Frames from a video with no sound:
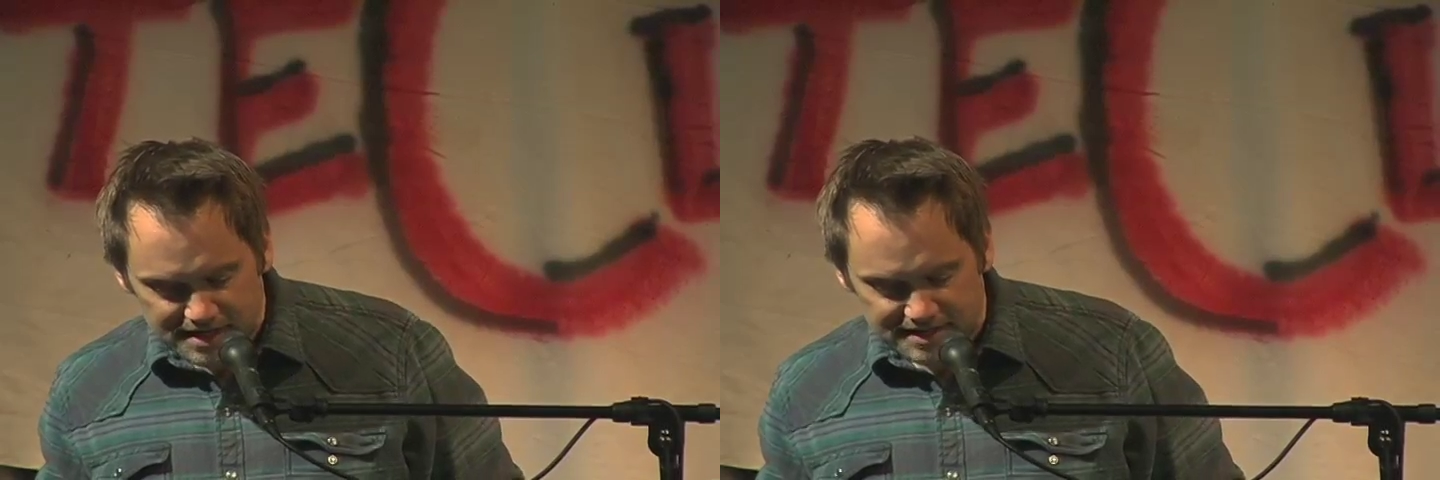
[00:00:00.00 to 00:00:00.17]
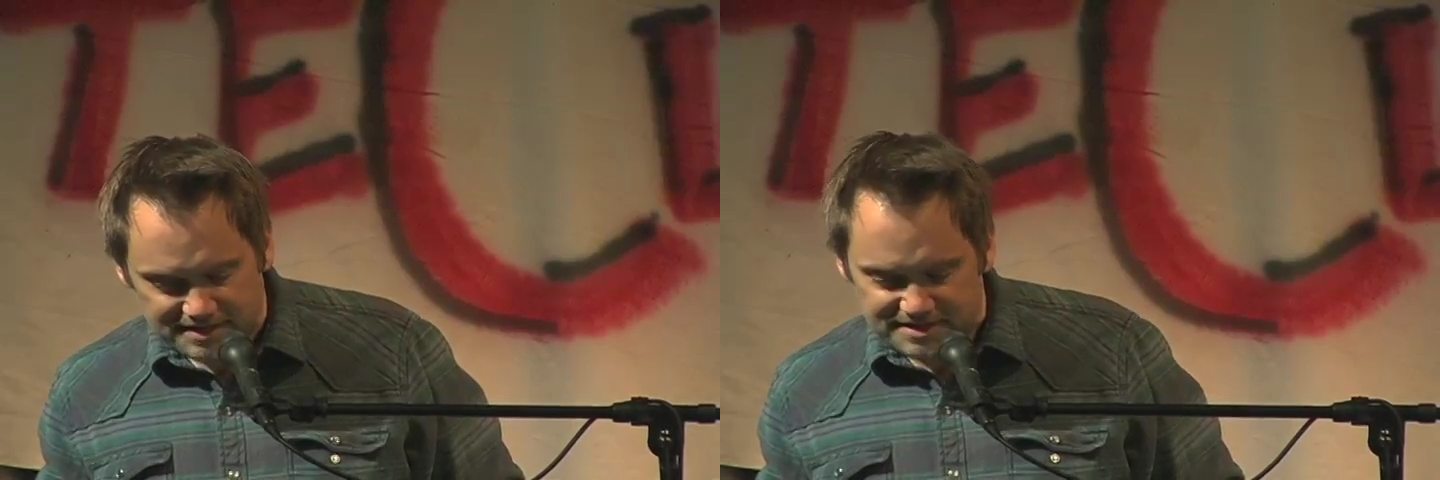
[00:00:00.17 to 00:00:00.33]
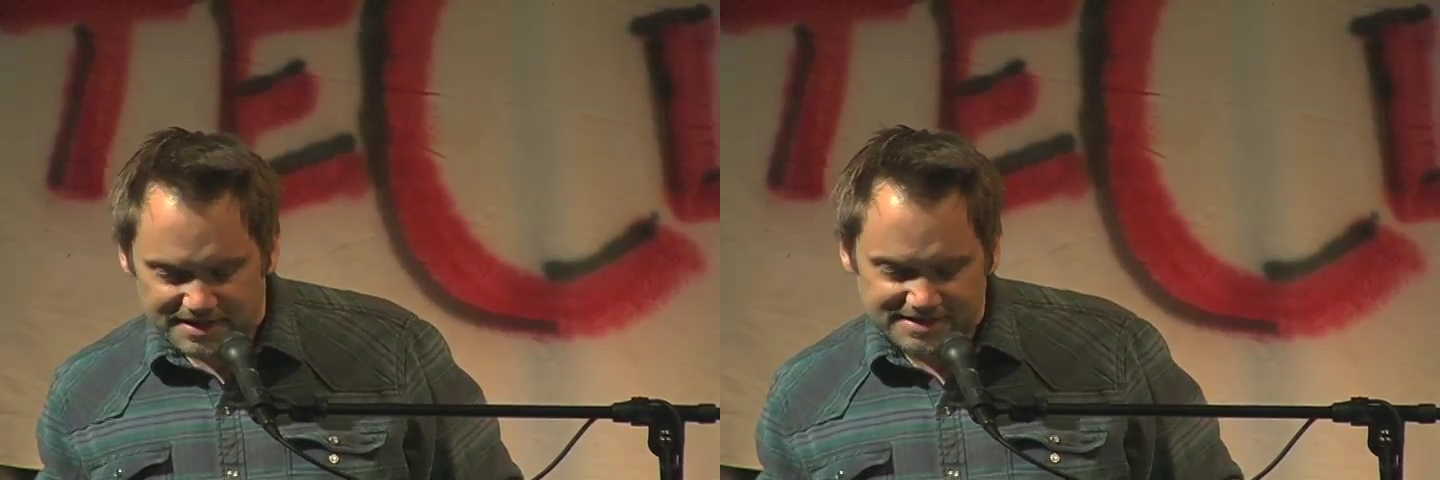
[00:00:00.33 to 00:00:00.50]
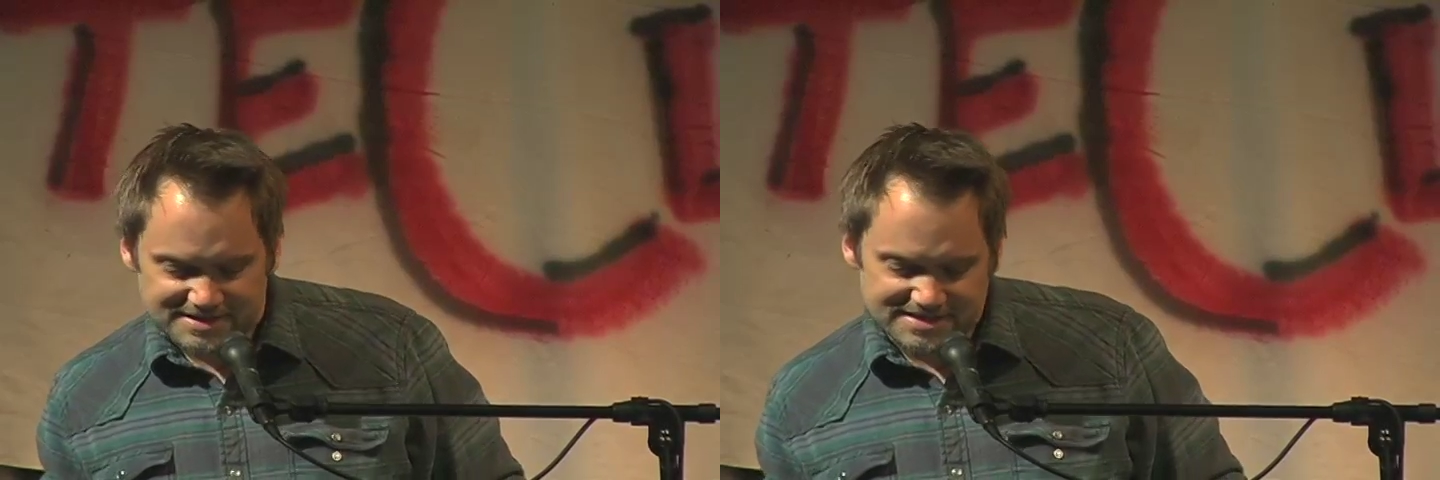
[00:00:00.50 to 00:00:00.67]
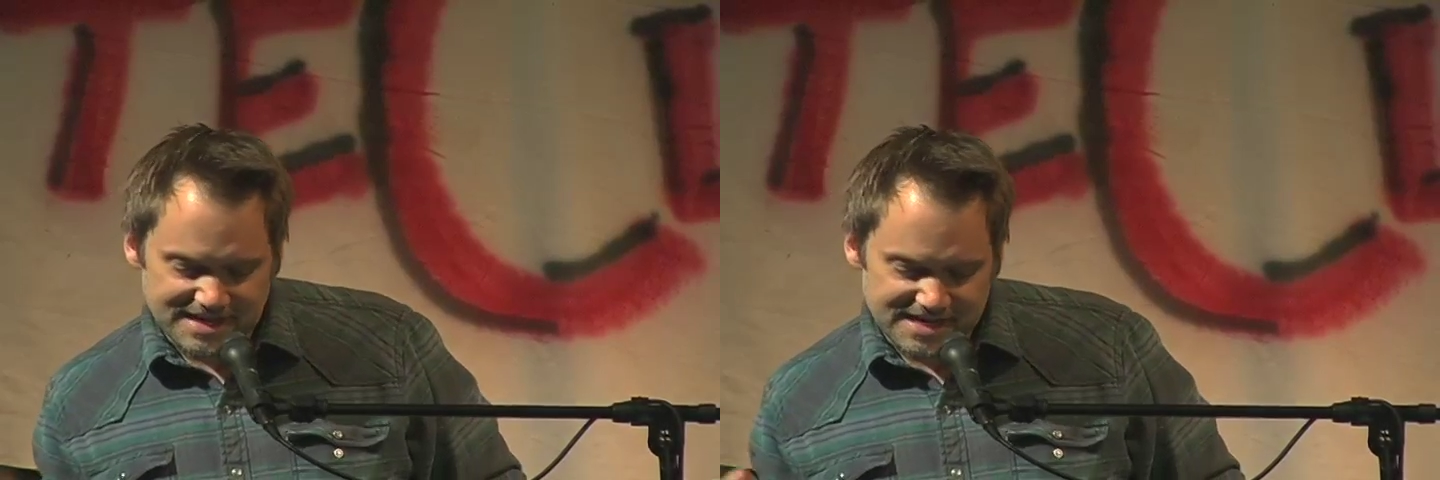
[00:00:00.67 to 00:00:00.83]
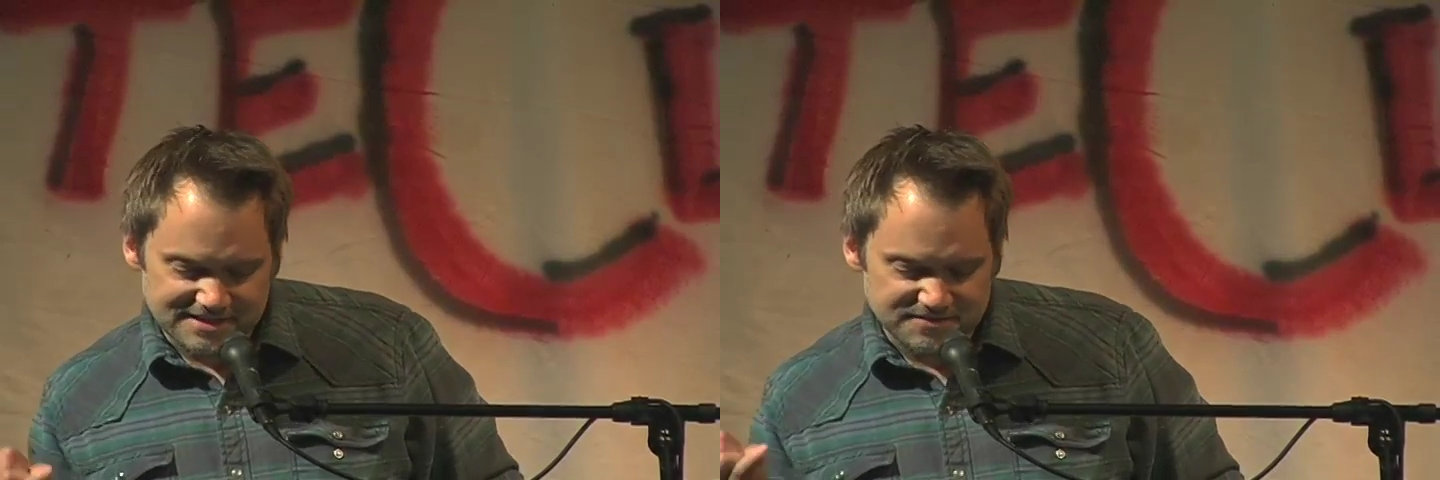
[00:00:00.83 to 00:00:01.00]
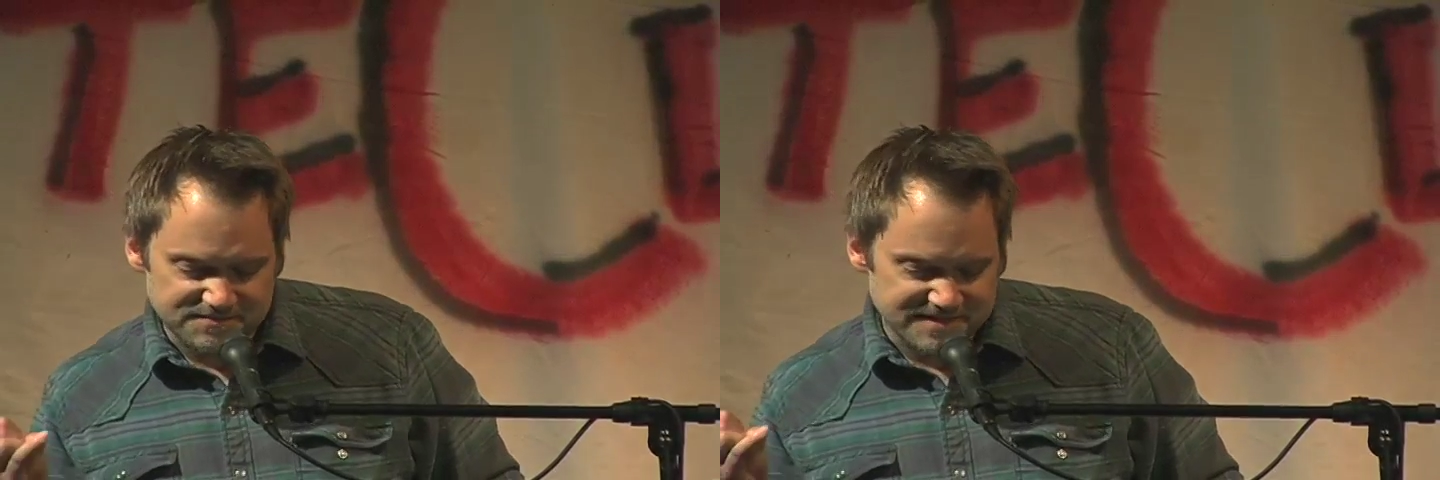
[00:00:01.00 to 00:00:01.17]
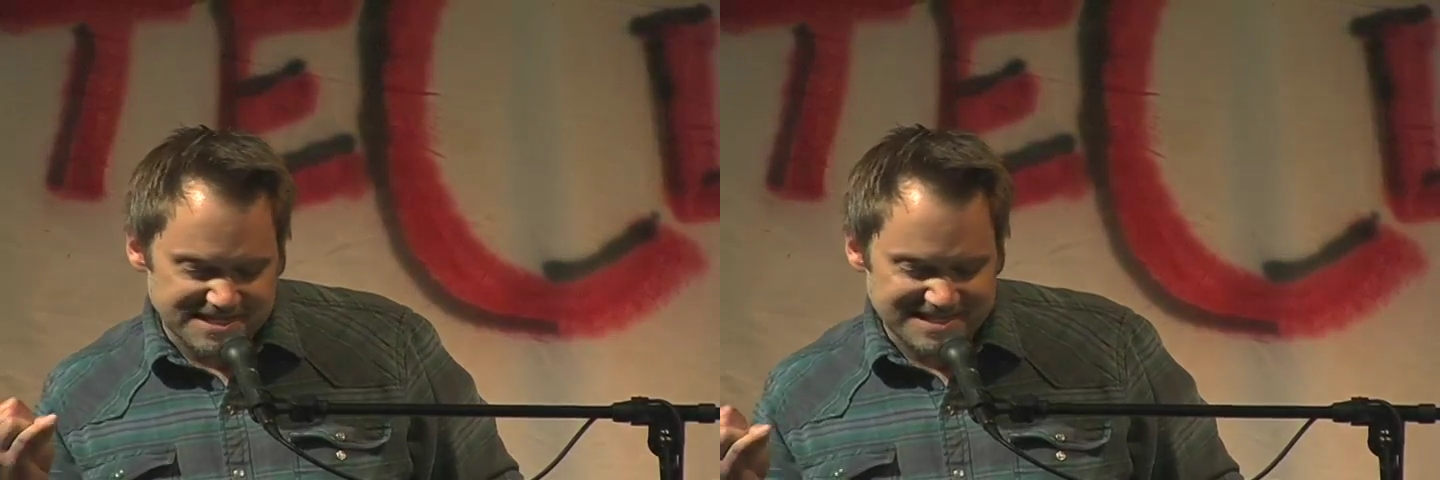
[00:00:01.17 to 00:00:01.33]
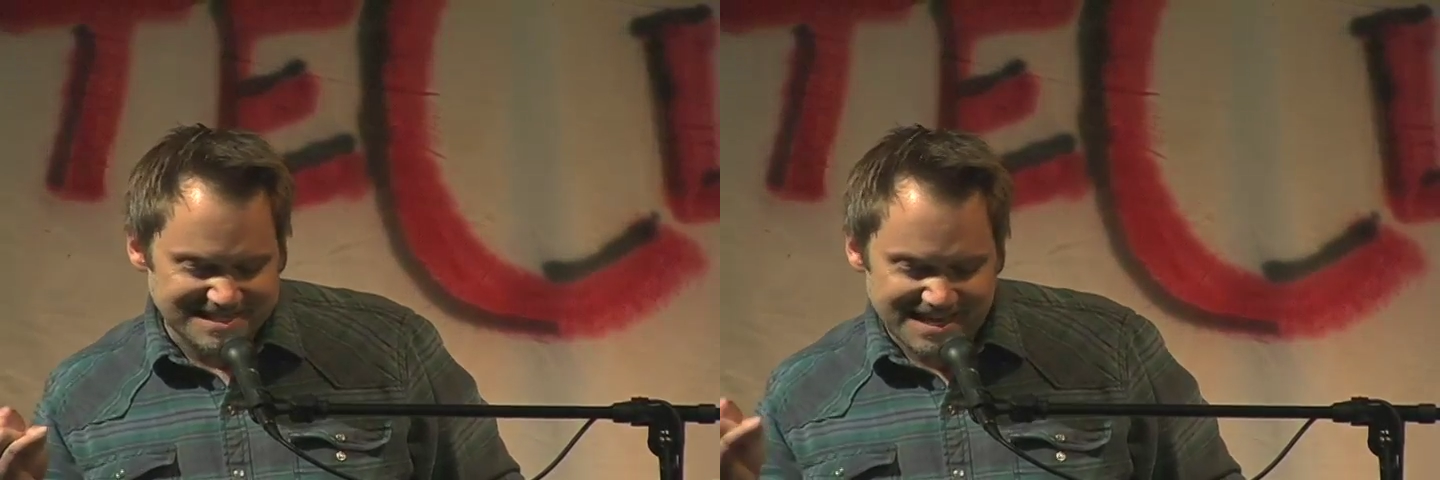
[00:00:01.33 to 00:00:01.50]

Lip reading: that's like the size of like